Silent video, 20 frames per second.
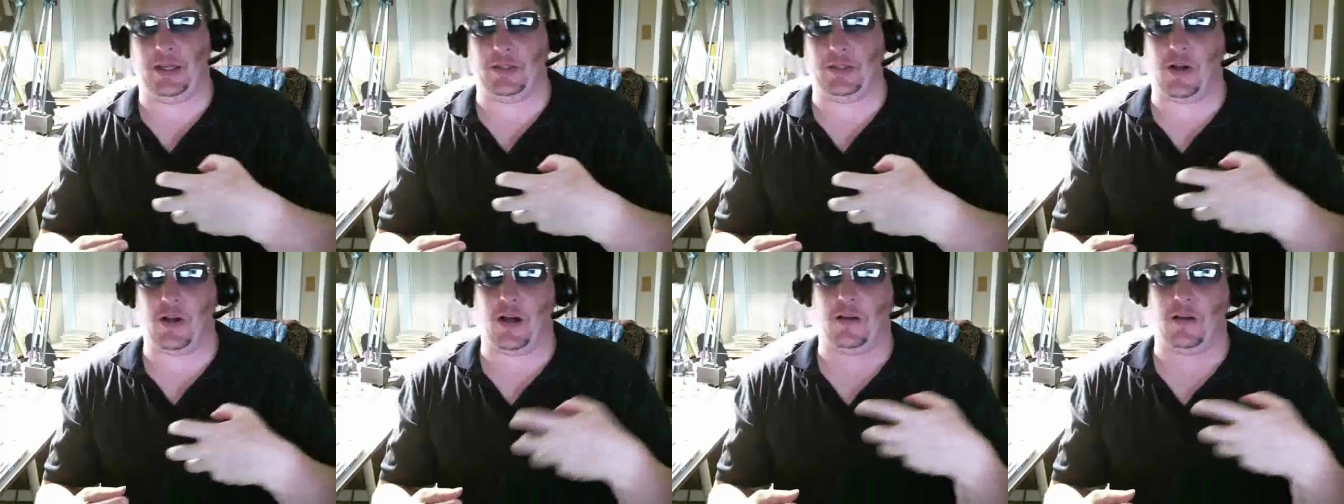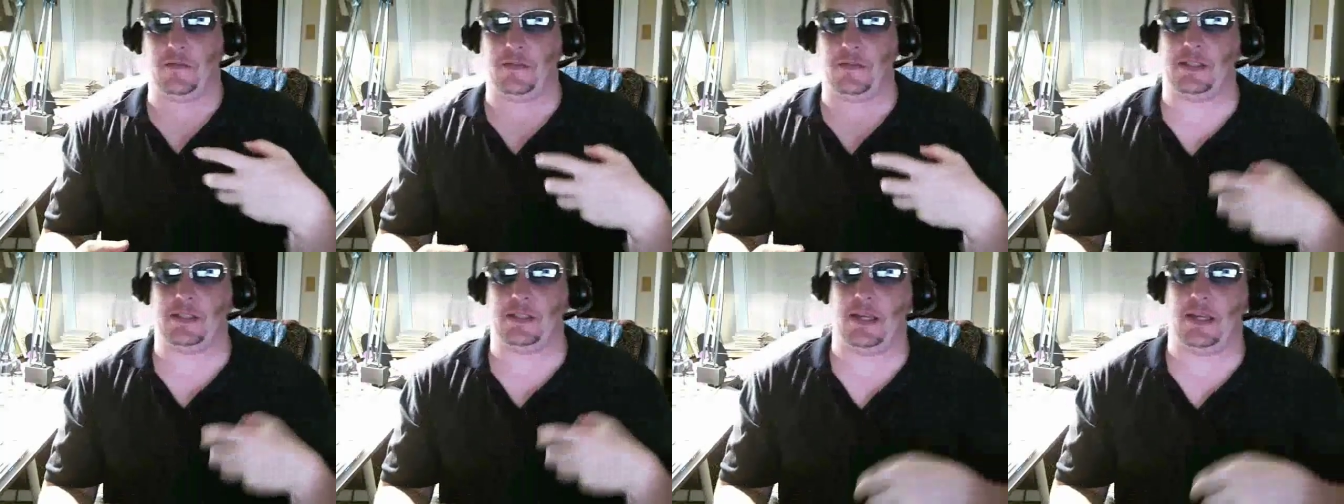
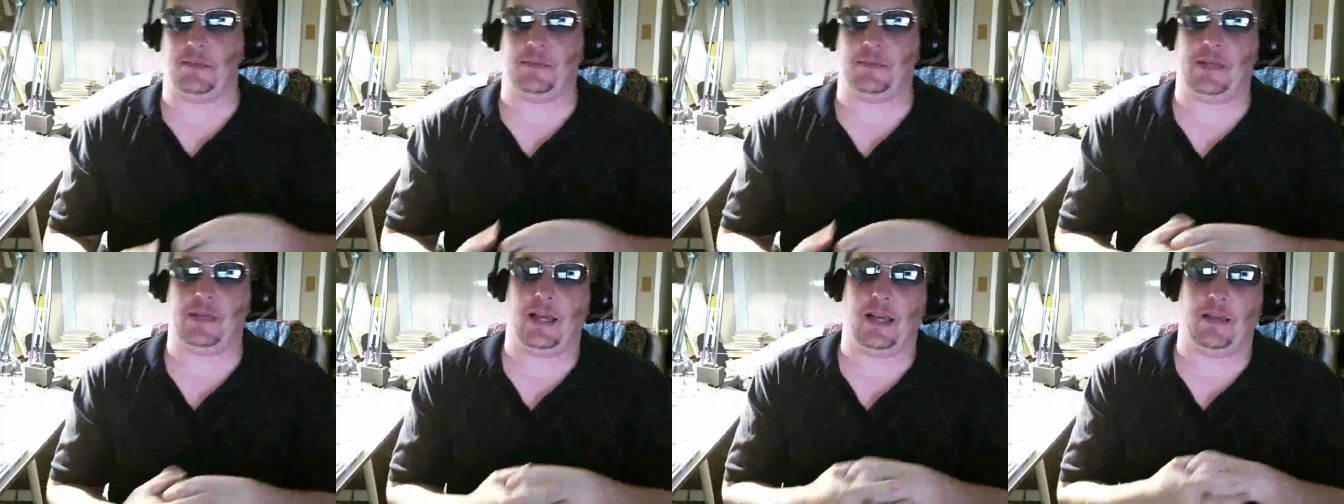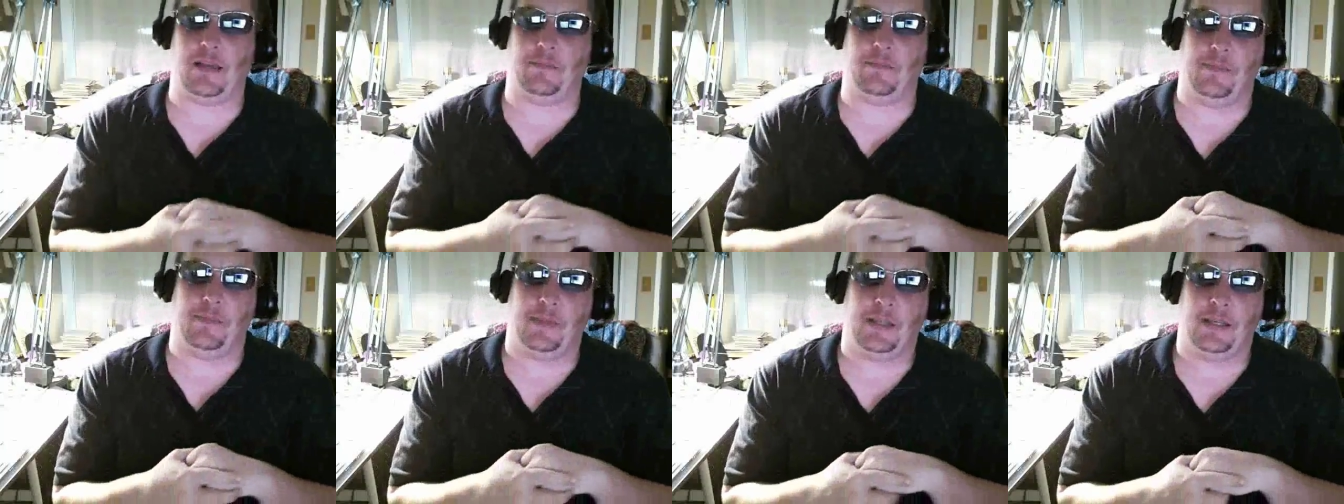off at the same
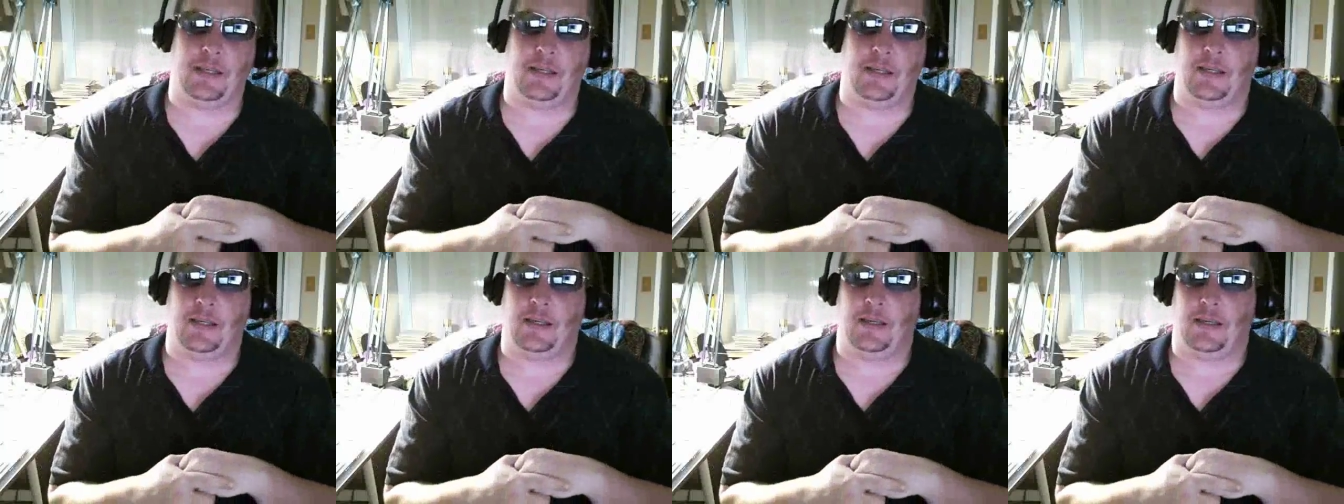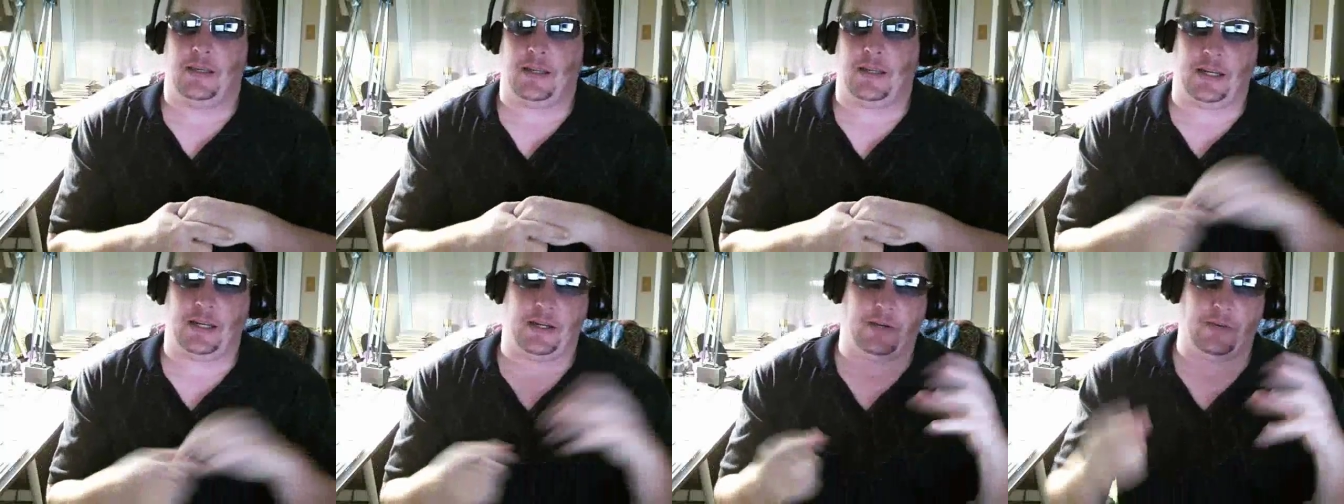time.
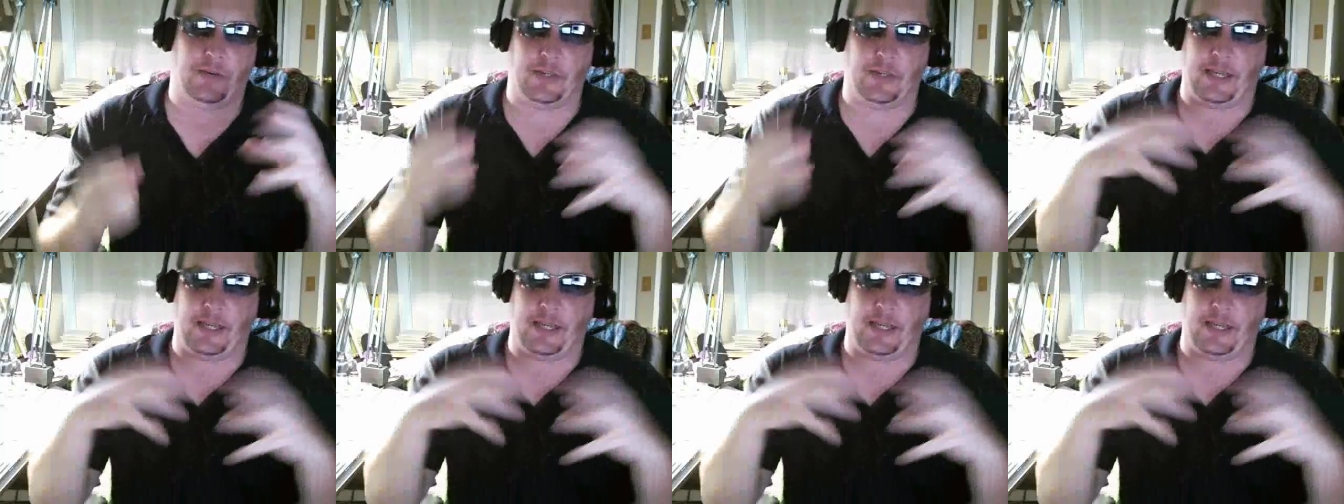And I didn't really